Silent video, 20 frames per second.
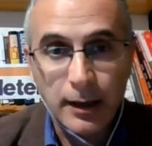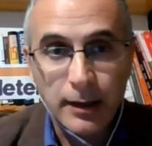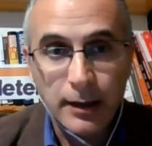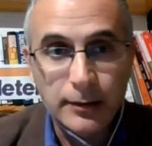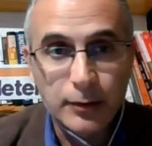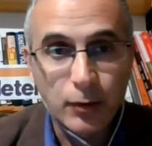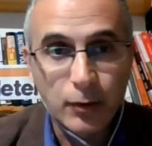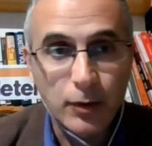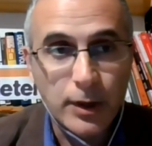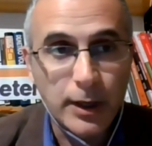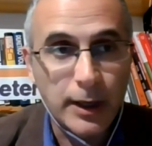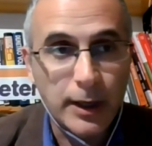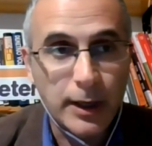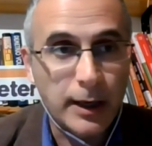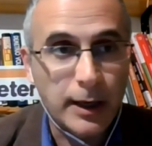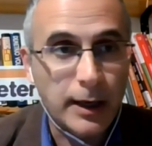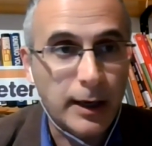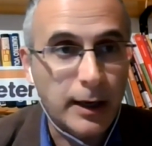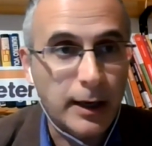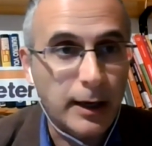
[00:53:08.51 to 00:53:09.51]
knock
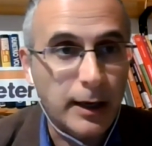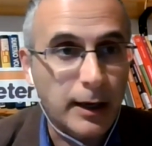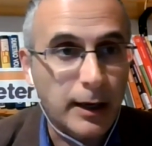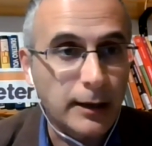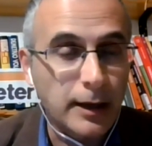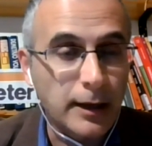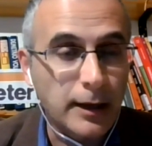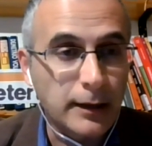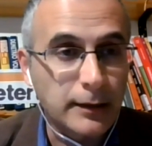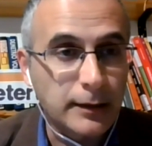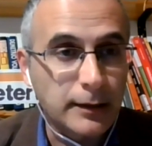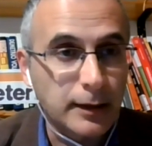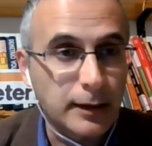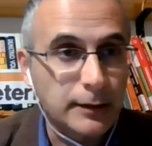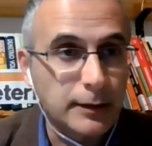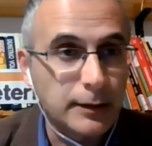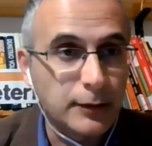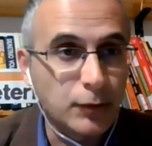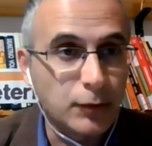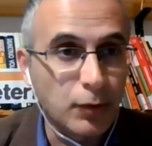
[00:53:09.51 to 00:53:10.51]
at
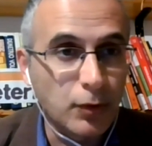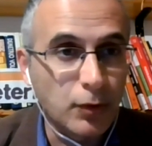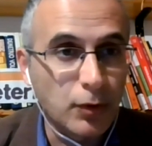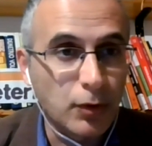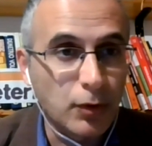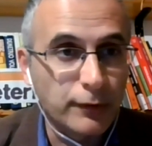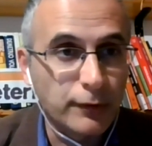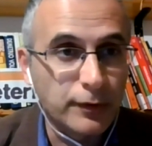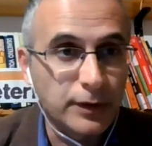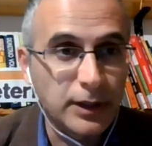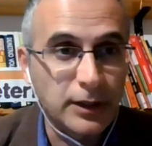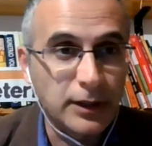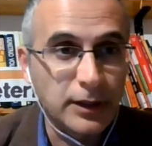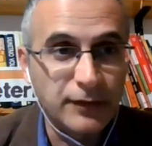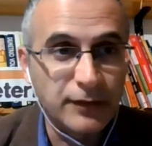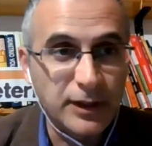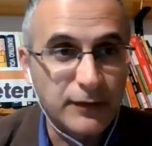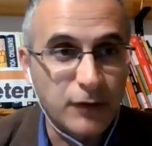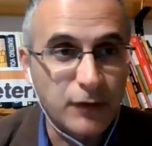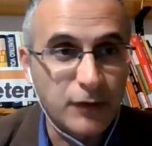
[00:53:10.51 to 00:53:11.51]
the door of the
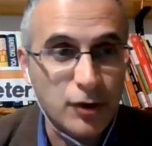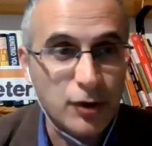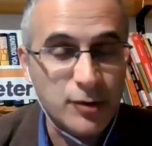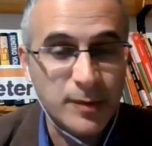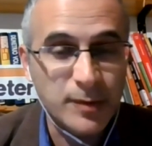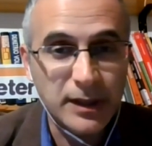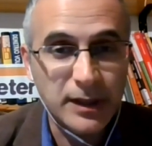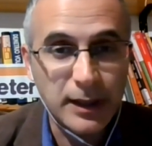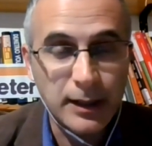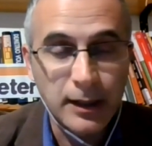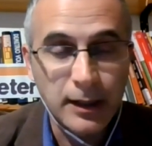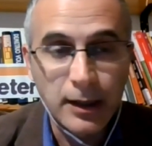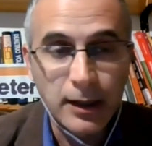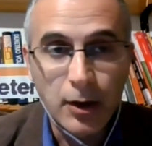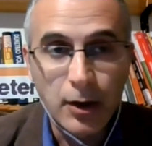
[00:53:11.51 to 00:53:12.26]
Lviv hospital